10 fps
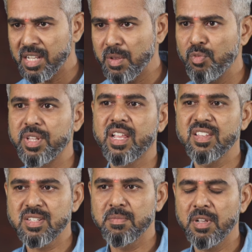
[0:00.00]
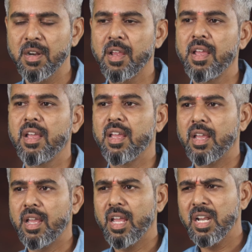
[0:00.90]
them with the customer.
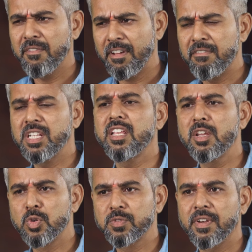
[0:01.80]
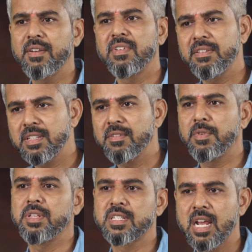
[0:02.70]
And if everything goes fine,
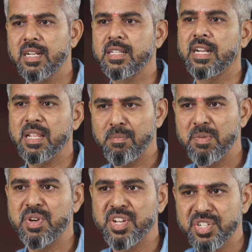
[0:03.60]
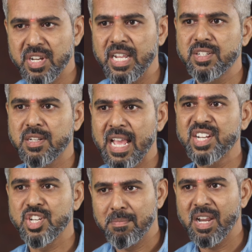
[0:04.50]
we start that implementation
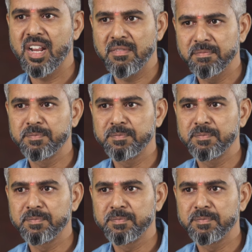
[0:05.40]
action plan.